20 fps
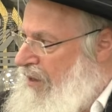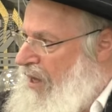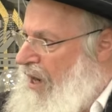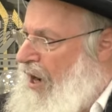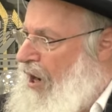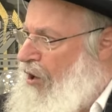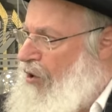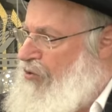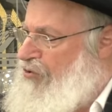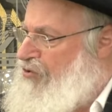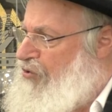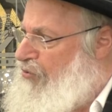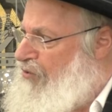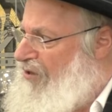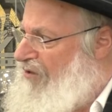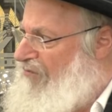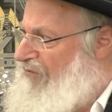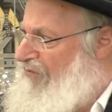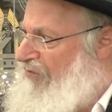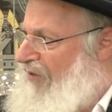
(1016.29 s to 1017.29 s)
Hard to
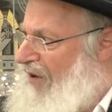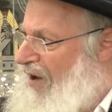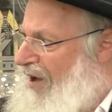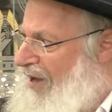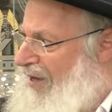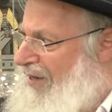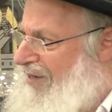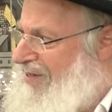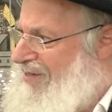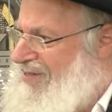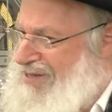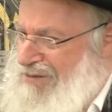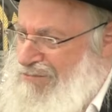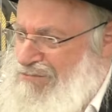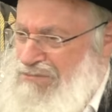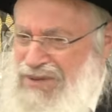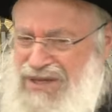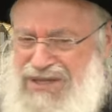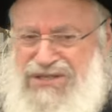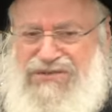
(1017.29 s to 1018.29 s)
define as a
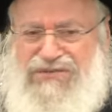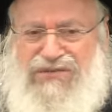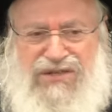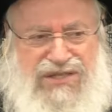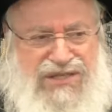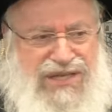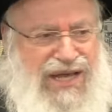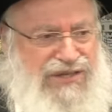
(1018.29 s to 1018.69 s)
mitzvahs